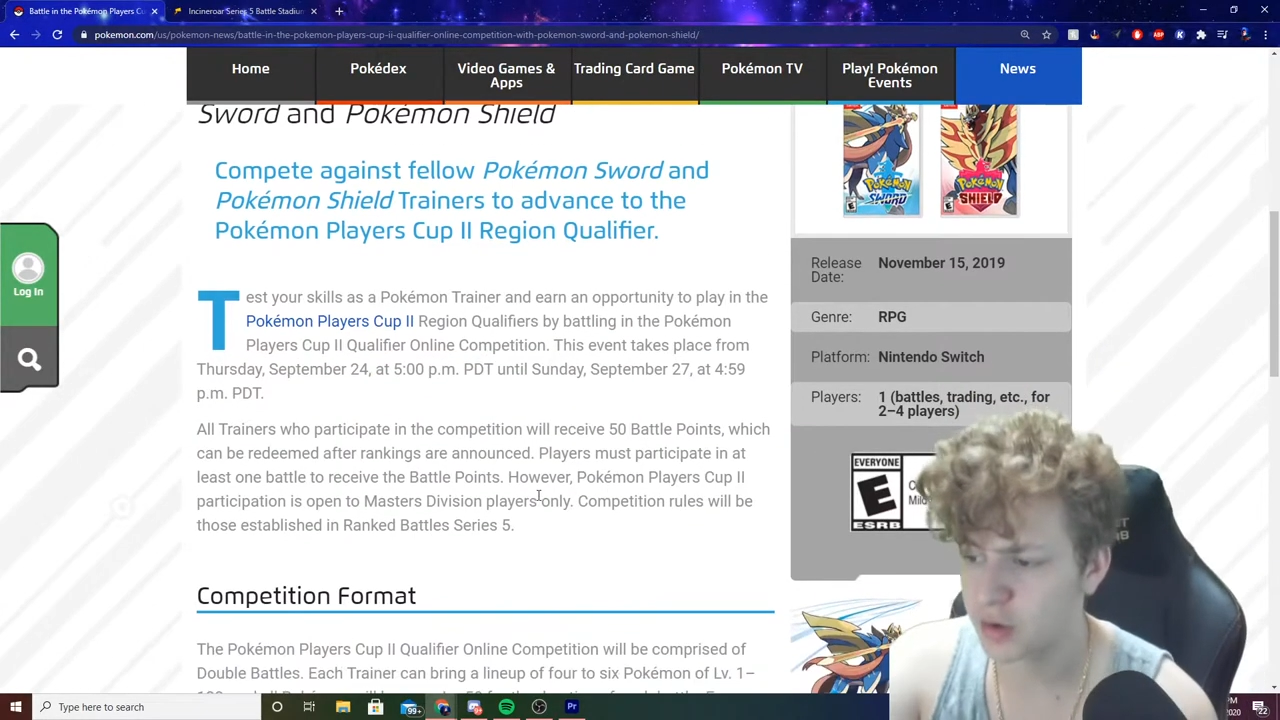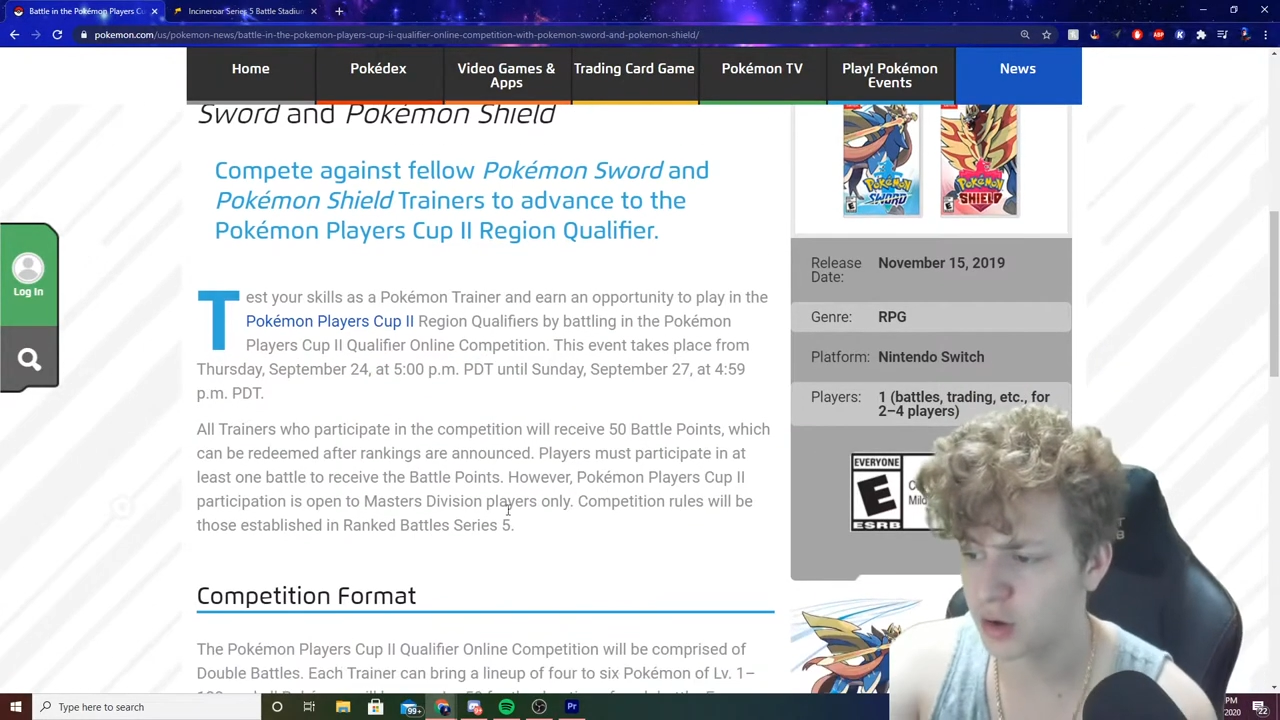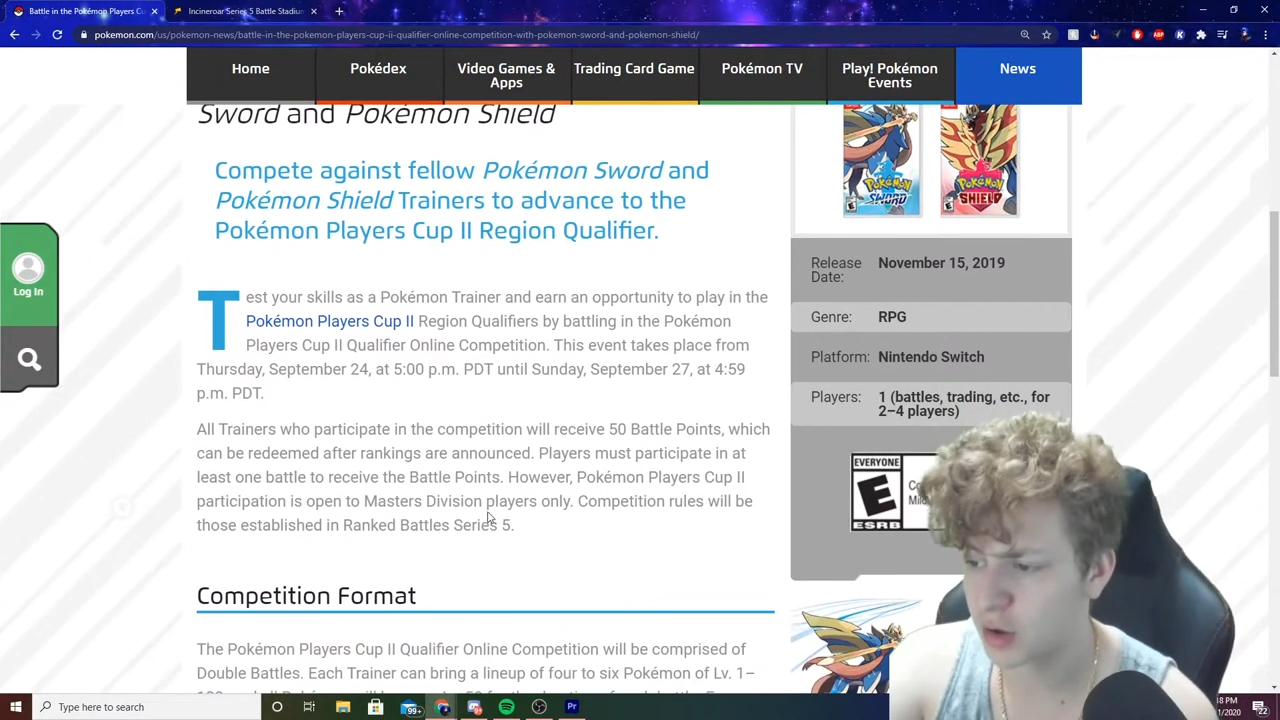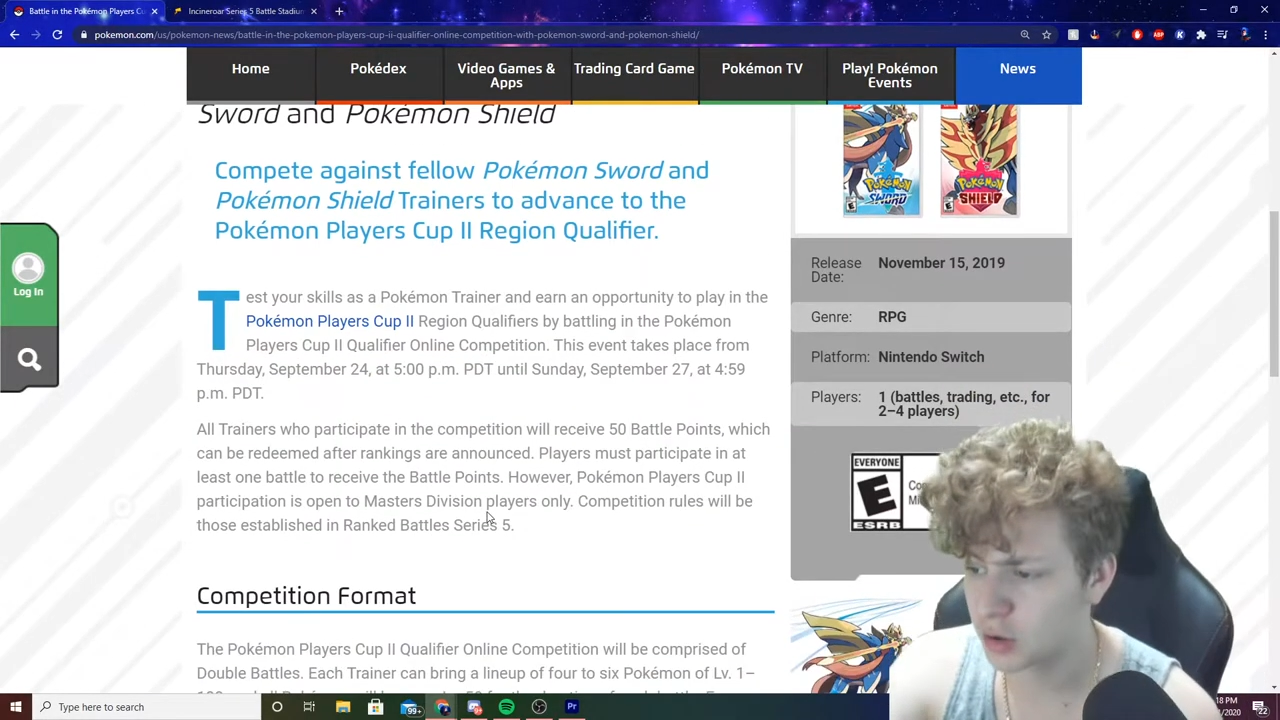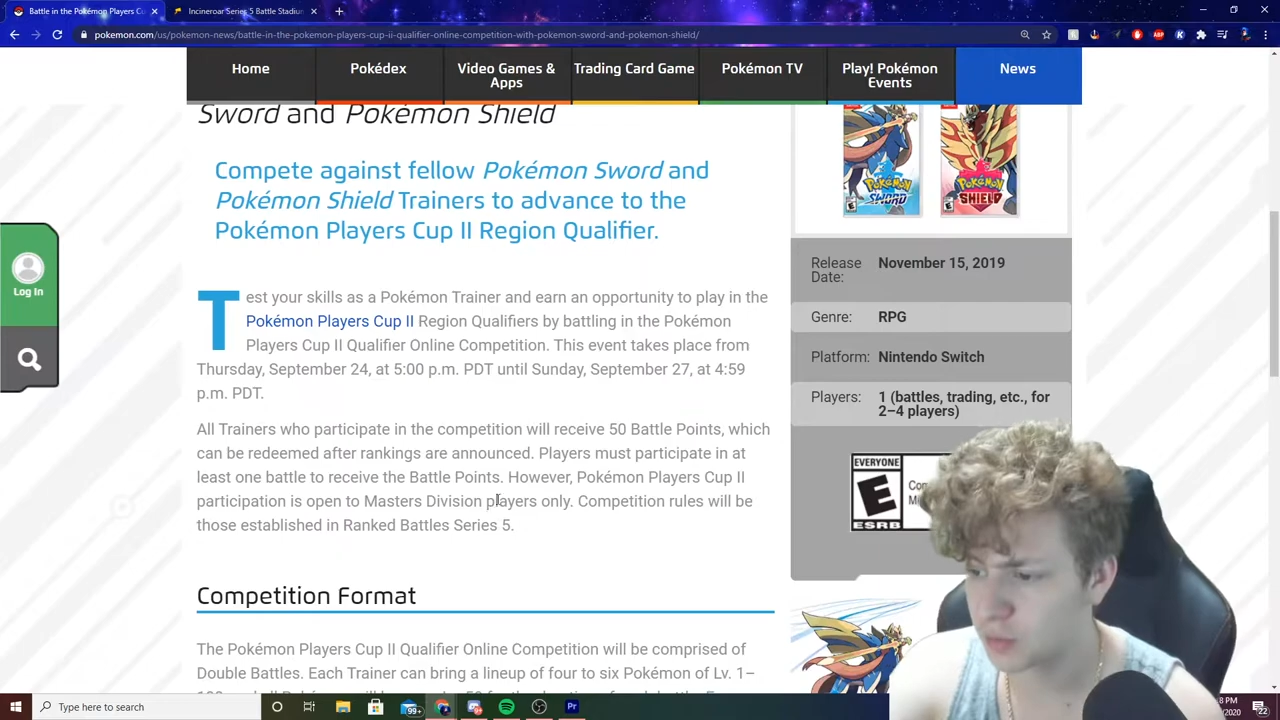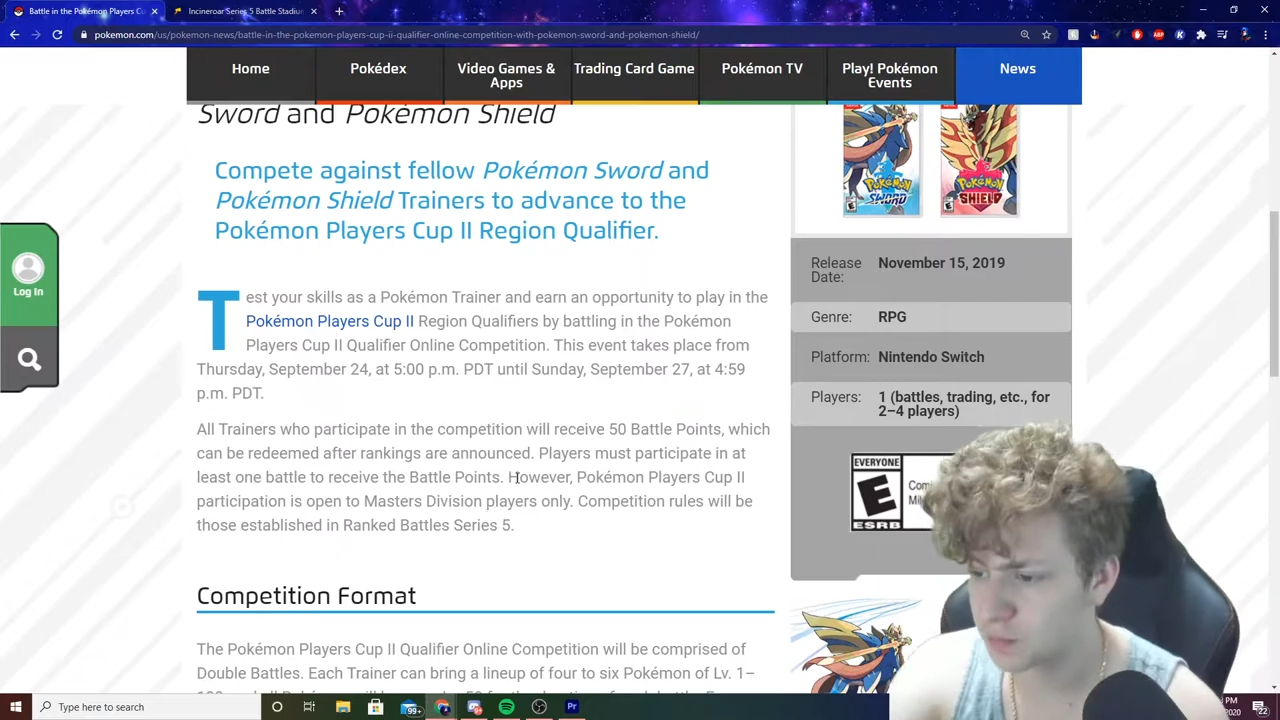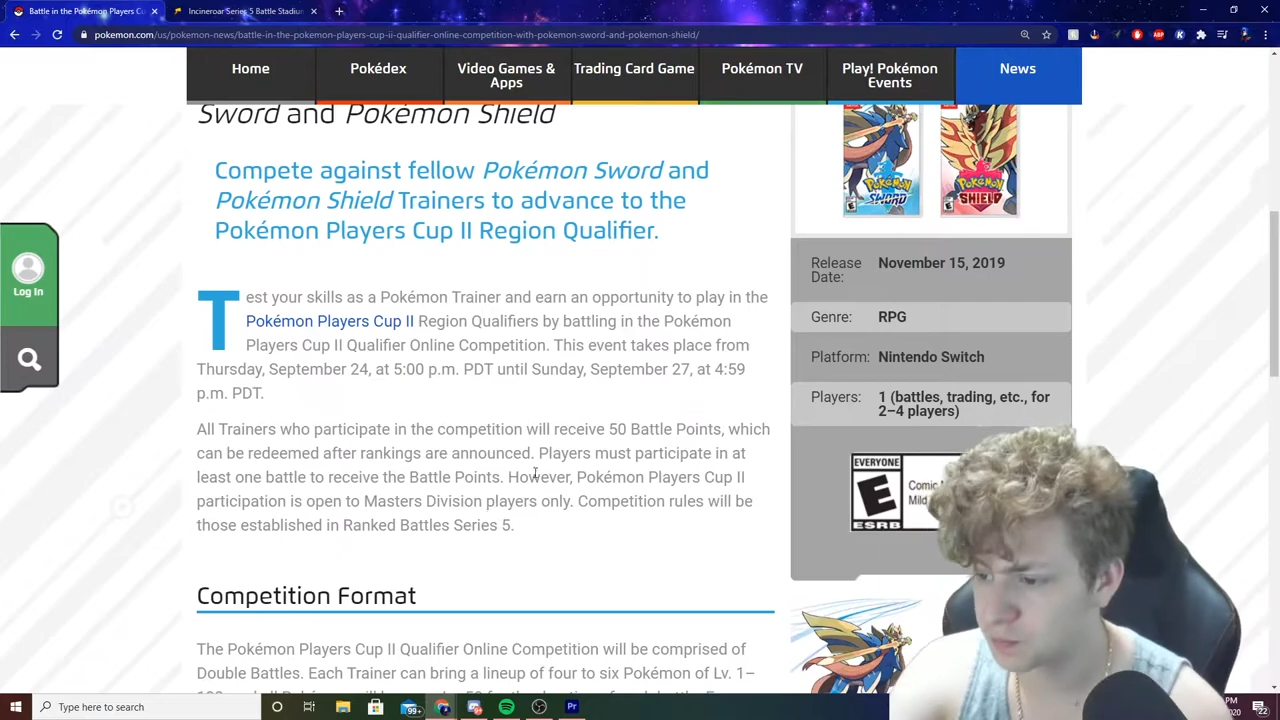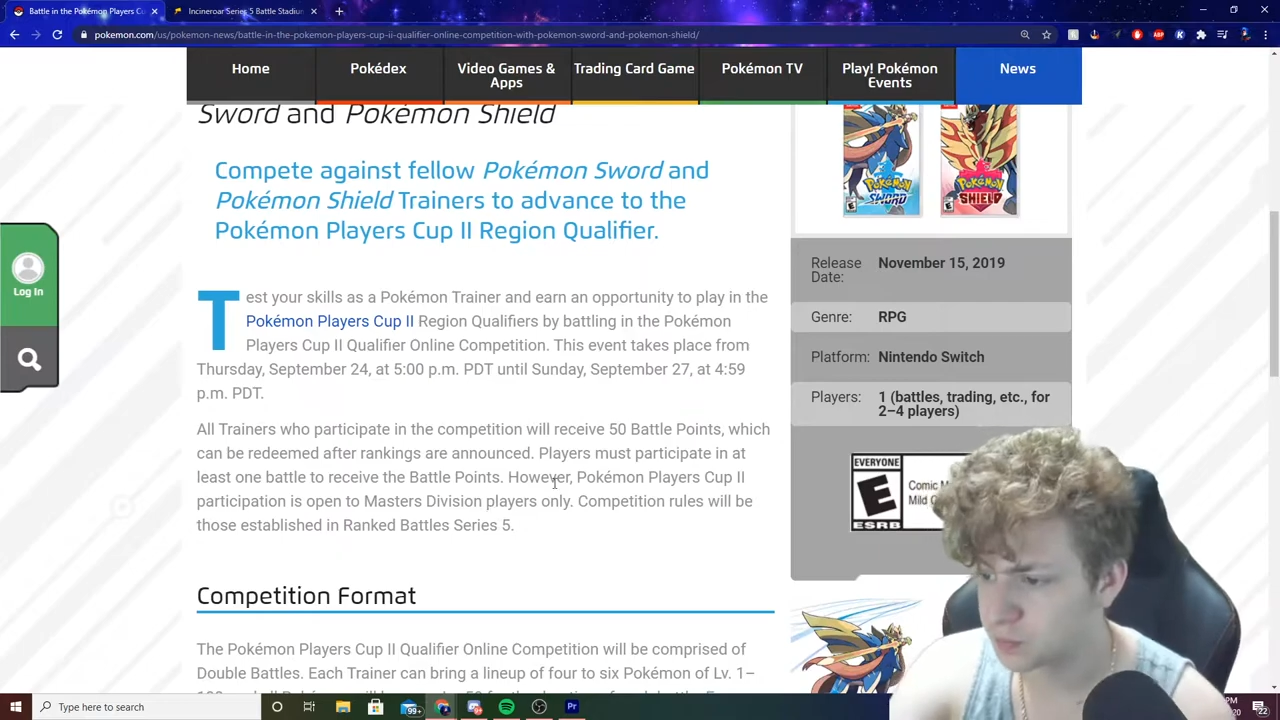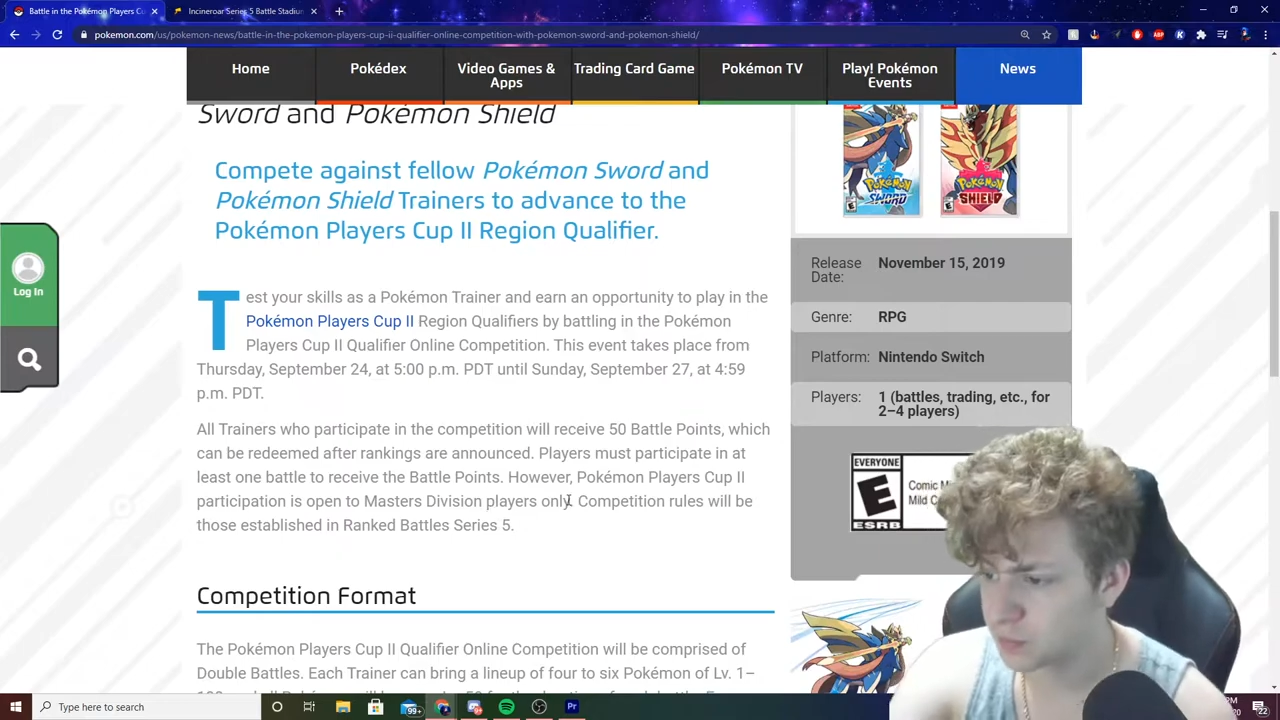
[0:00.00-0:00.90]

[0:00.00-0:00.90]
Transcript: Um,